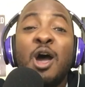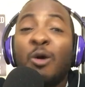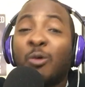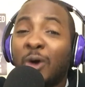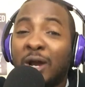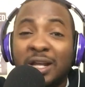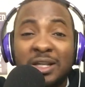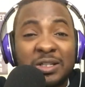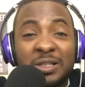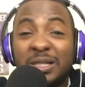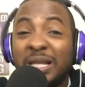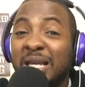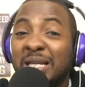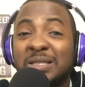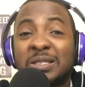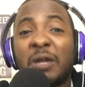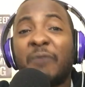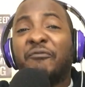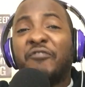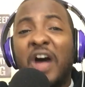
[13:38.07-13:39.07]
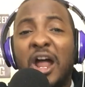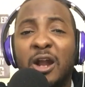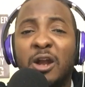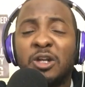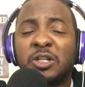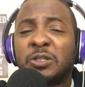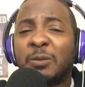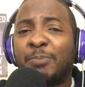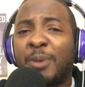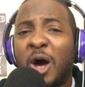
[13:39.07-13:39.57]
What is these
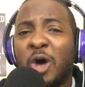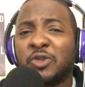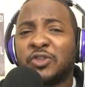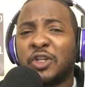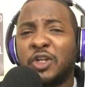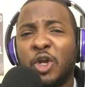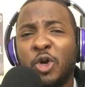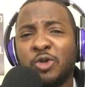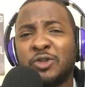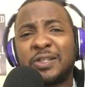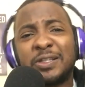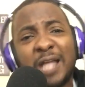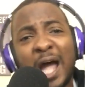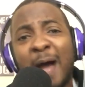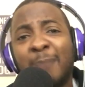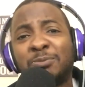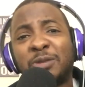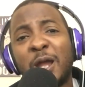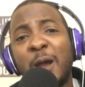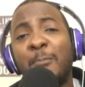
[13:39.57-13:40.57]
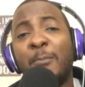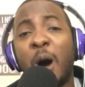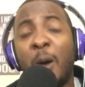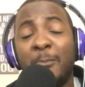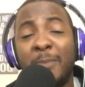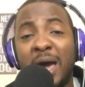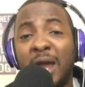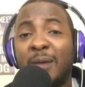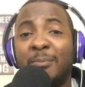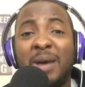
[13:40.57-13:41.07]
defenders supposed to do? Stop their
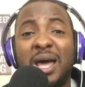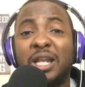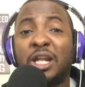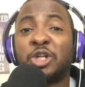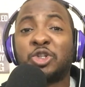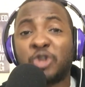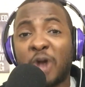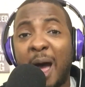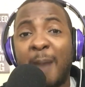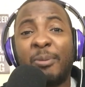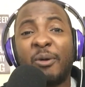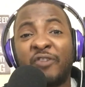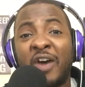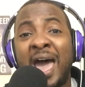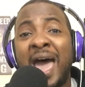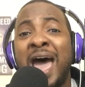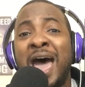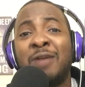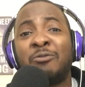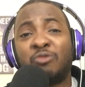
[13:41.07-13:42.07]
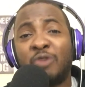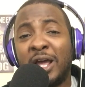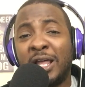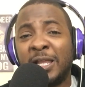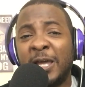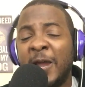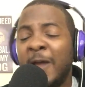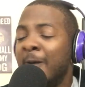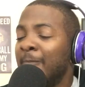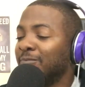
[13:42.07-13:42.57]
momentum at a drop of a hat,
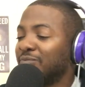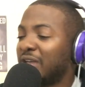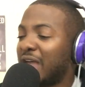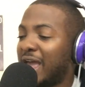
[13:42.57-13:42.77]
really?